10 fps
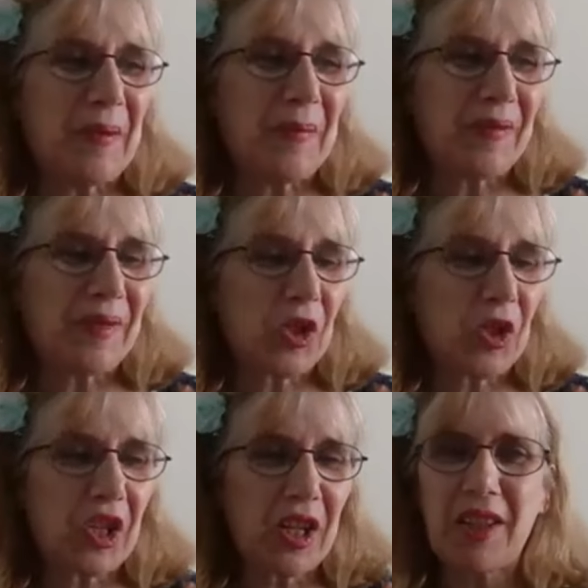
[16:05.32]
um, to
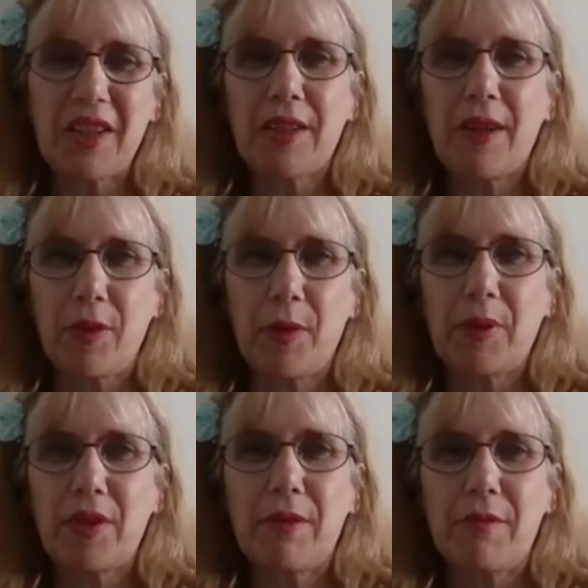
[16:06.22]
cheer yourself up
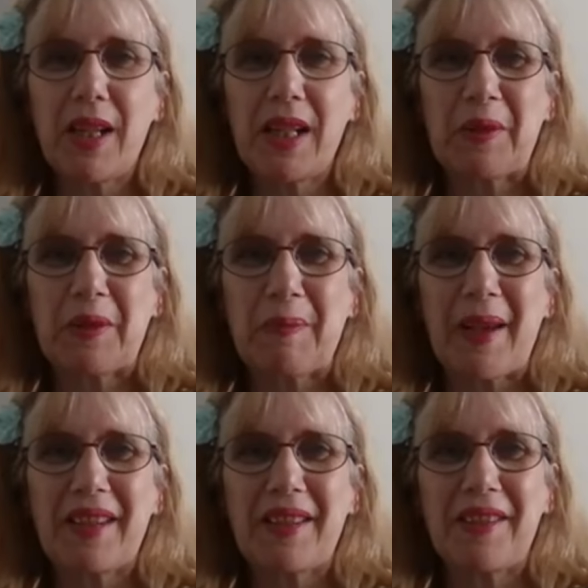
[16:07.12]
because it really does
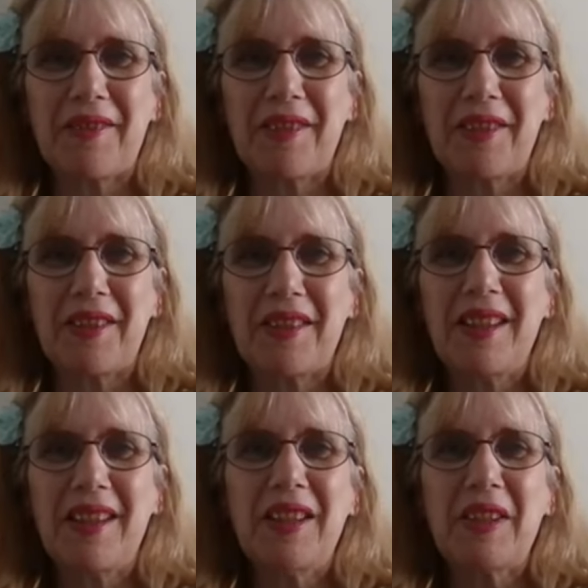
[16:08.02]
make a
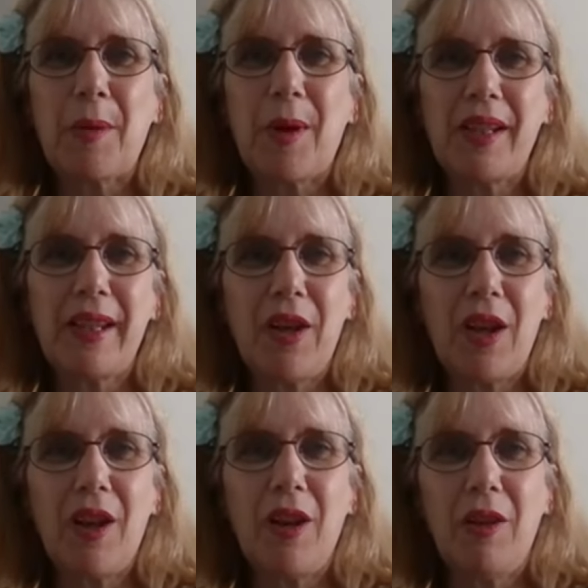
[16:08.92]
difference so i'll leave
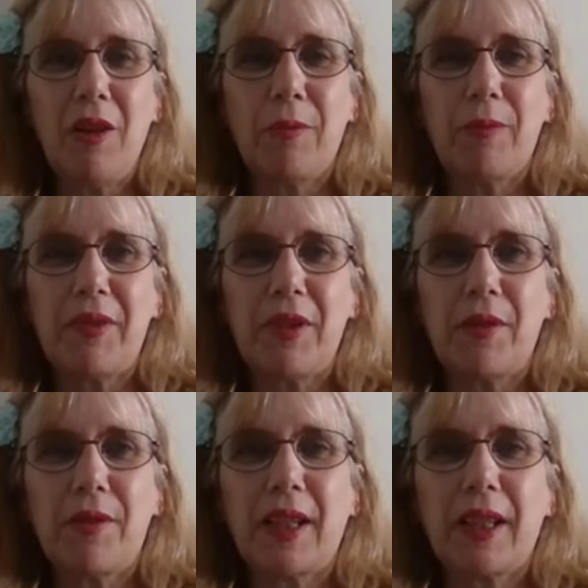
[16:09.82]
her love with
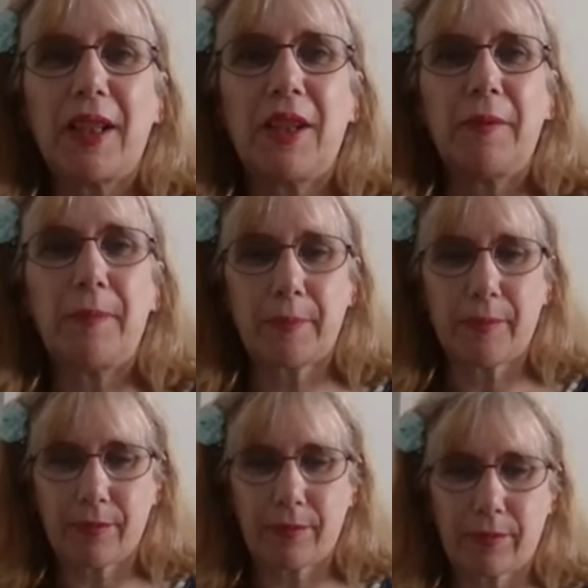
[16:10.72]
you thank you
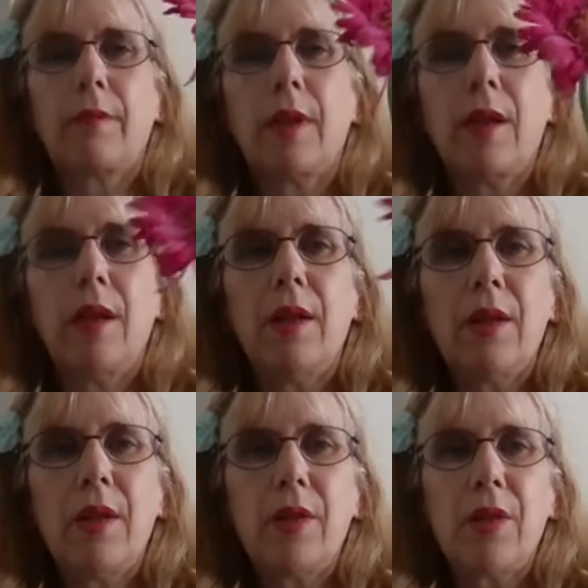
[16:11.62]

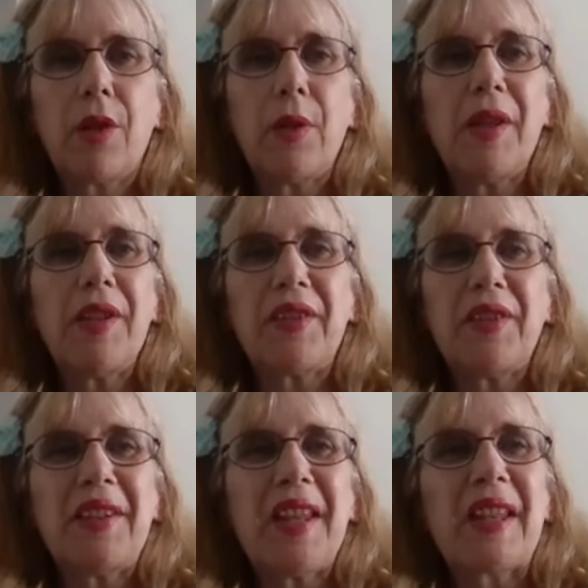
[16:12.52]
so here's
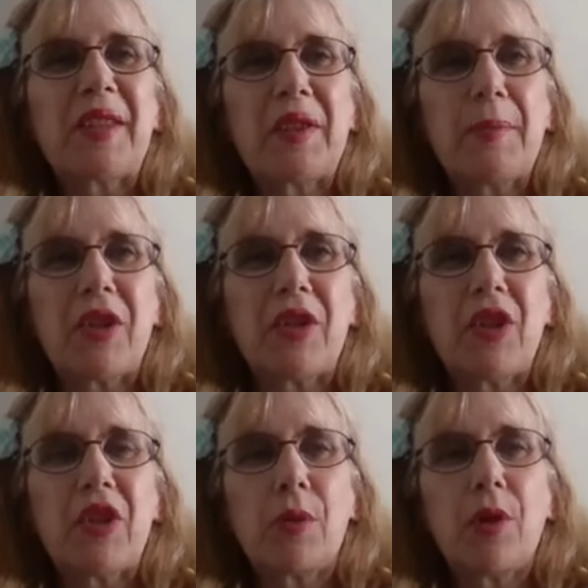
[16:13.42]
the next
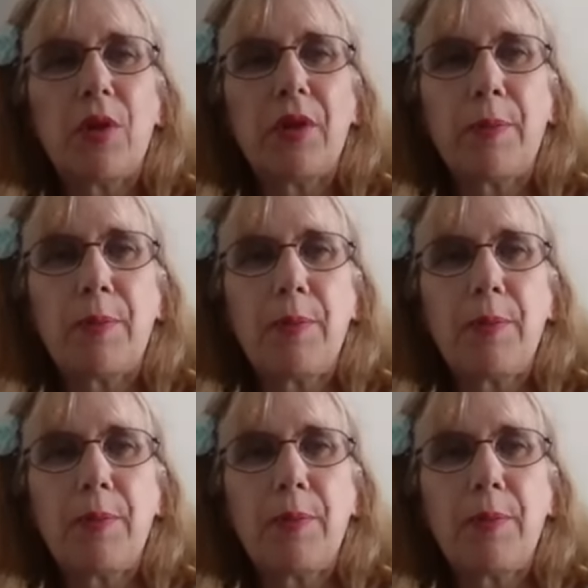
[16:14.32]
message you've got this